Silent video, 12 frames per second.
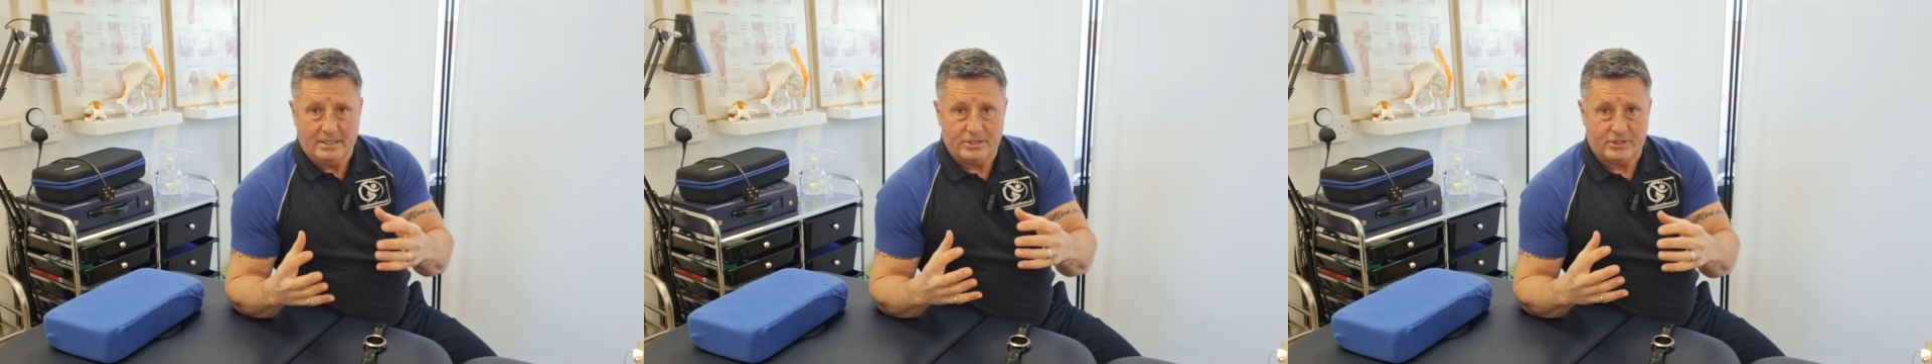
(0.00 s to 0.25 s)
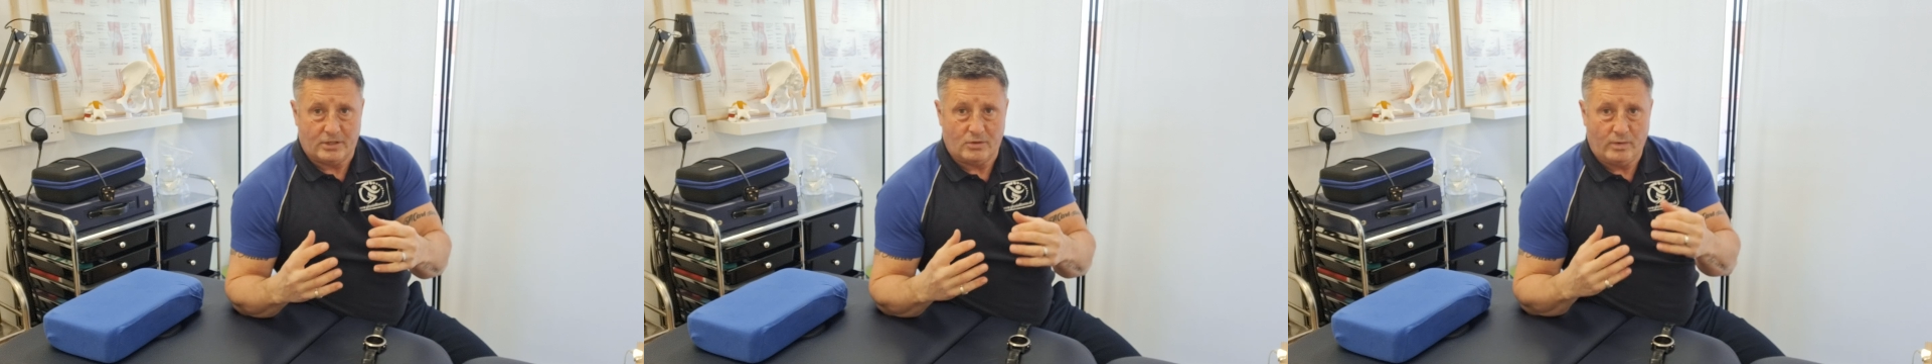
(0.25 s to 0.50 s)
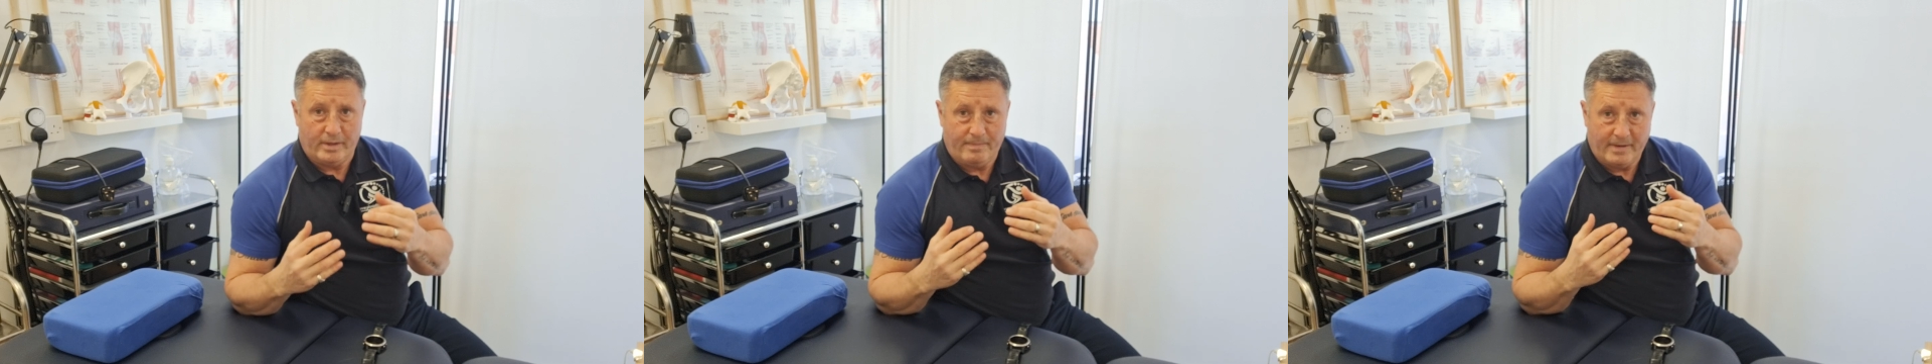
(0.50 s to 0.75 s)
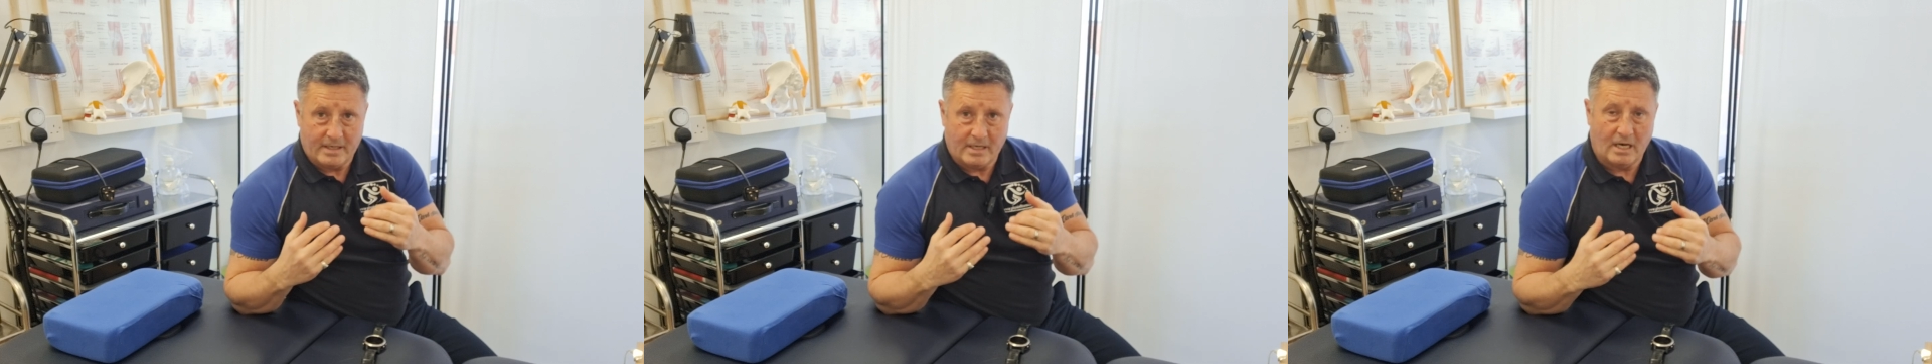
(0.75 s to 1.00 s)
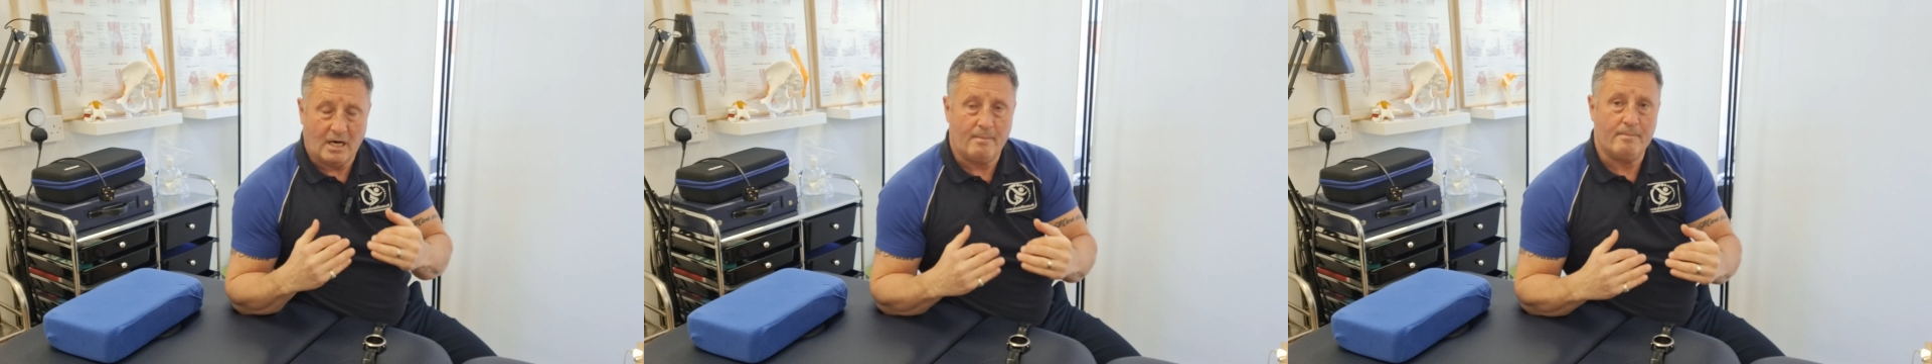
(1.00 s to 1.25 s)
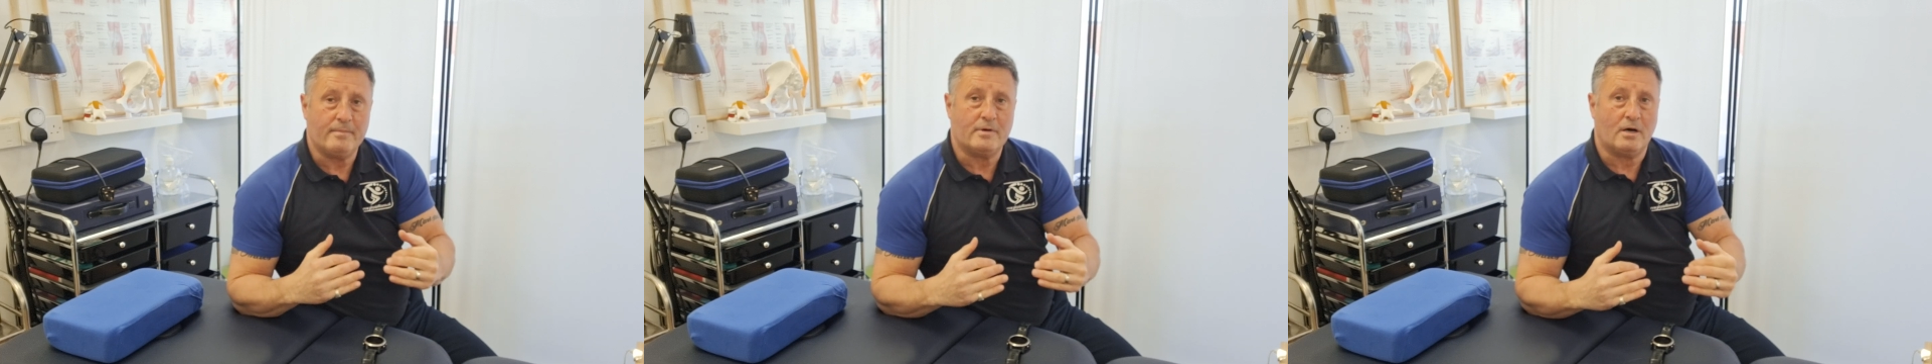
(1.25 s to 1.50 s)
So we
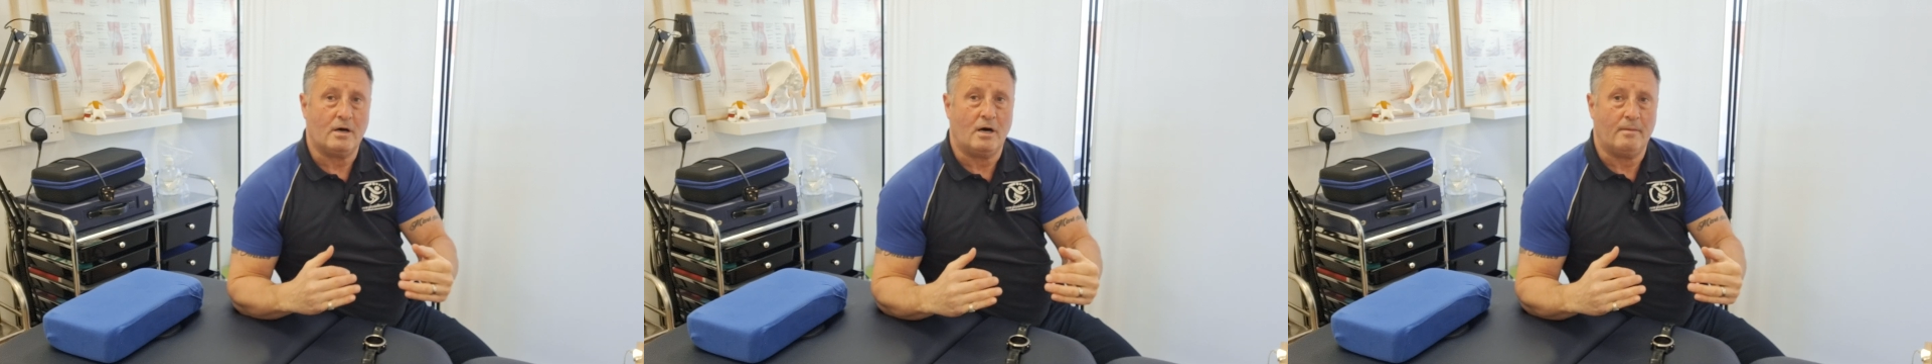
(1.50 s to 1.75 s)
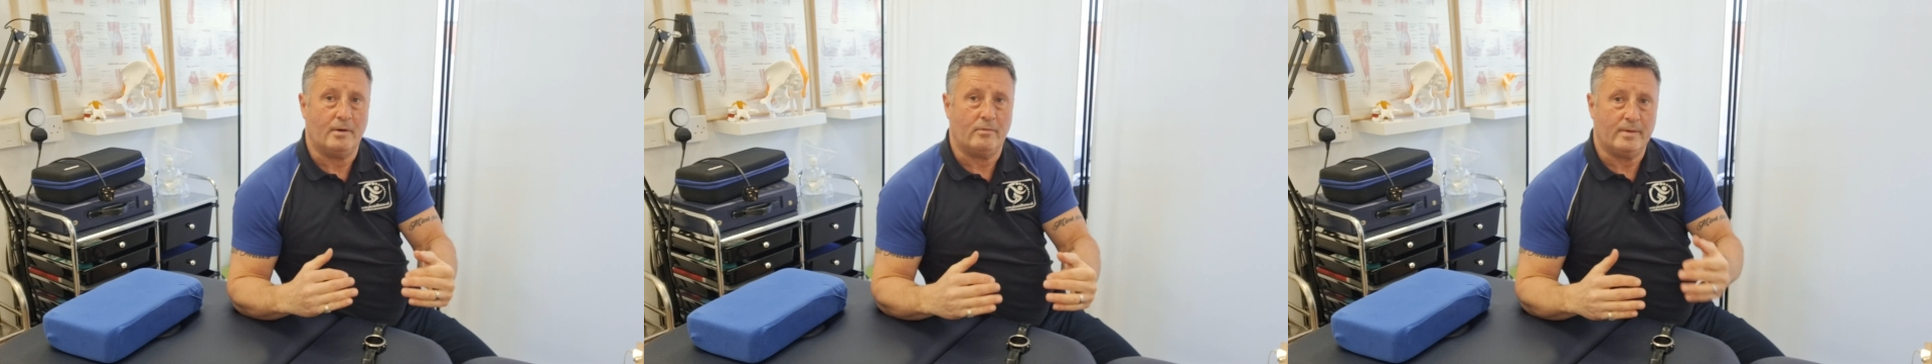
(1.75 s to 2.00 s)
become calmer,